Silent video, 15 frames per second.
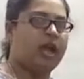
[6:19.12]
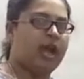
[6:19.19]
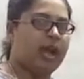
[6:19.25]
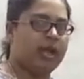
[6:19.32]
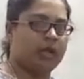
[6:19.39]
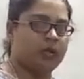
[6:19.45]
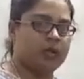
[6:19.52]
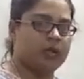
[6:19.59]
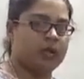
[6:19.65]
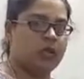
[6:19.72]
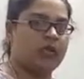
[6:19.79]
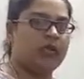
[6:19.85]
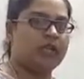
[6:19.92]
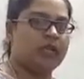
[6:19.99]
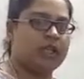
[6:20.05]
and also
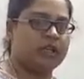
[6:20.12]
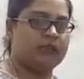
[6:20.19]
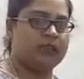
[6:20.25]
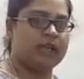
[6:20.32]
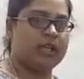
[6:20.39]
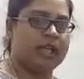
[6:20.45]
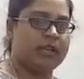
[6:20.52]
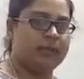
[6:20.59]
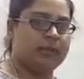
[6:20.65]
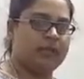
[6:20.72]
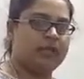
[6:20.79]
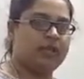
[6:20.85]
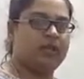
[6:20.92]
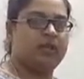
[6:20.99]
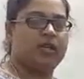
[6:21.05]
it will help in
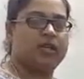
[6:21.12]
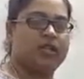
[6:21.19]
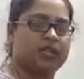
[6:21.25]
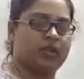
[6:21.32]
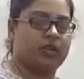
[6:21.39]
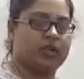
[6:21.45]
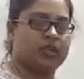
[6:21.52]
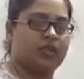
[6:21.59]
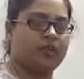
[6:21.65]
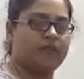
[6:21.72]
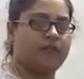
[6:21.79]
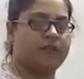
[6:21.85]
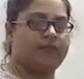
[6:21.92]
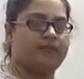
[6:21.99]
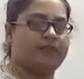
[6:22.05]
storage of
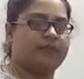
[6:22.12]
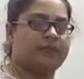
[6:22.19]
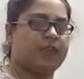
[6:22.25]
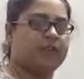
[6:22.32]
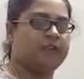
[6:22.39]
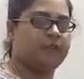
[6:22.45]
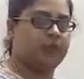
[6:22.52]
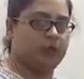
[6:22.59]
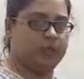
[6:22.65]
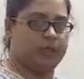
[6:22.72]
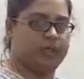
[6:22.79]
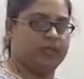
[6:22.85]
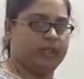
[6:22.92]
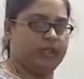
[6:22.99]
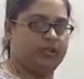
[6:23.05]
food
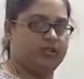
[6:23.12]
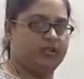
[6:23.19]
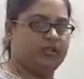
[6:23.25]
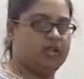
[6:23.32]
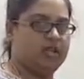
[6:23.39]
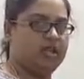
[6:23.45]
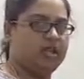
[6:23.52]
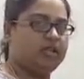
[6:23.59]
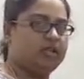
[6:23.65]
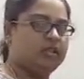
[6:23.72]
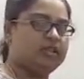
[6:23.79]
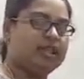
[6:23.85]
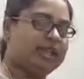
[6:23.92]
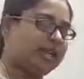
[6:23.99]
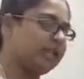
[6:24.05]
material.
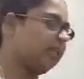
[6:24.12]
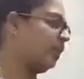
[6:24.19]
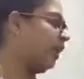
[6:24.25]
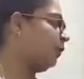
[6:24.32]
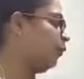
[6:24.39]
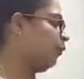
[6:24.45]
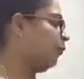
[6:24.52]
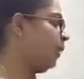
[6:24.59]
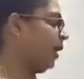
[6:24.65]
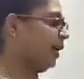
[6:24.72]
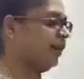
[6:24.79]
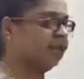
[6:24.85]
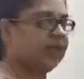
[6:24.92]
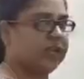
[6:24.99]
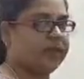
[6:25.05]
Second type of
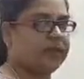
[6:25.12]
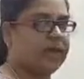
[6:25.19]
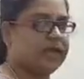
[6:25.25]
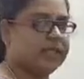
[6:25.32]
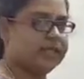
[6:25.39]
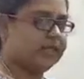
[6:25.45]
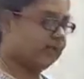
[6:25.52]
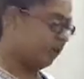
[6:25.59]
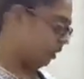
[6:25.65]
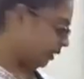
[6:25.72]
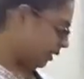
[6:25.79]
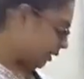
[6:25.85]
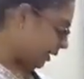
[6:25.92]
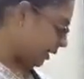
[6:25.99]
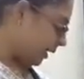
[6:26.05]
parenchyma is
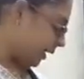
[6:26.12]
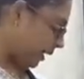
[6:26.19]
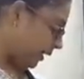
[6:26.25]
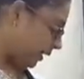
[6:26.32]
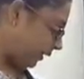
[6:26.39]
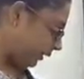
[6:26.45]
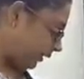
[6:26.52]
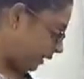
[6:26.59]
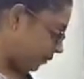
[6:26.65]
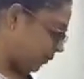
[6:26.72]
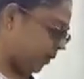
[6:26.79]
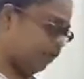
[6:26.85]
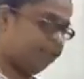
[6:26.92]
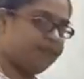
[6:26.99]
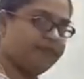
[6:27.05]
parenchyma,
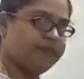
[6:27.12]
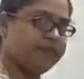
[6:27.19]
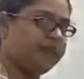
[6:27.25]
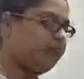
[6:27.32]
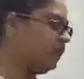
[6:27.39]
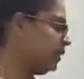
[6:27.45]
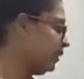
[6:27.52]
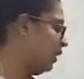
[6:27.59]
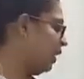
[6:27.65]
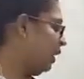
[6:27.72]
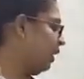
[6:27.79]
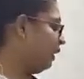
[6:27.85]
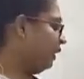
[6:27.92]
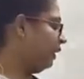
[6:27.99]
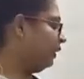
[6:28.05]
means
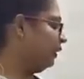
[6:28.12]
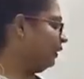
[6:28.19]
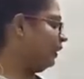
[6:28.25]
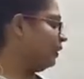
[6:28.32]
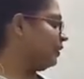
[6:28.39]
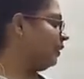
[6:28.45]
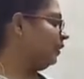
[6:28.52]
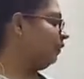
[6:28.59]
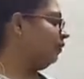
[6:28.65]
in these